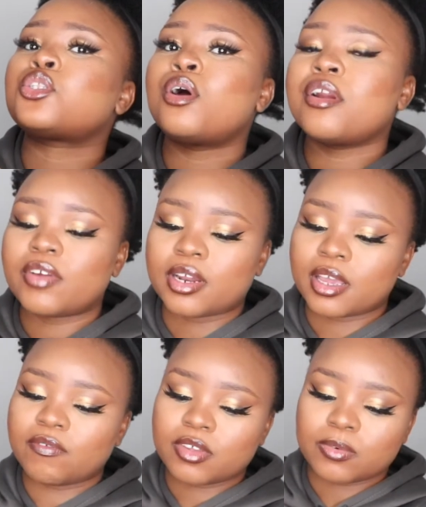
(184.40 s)
not even
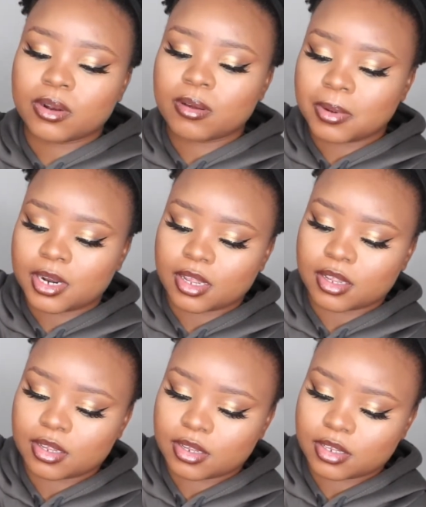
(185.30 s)
heavy.
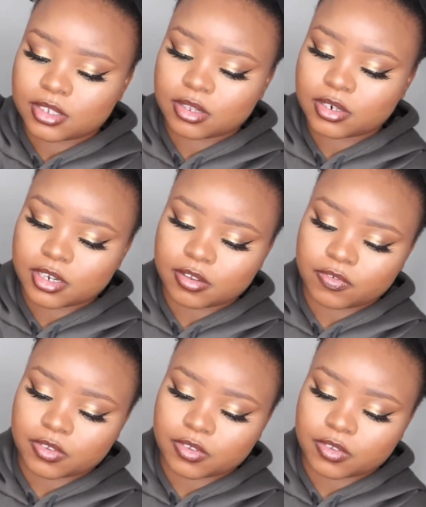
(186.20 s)
It's not heavy.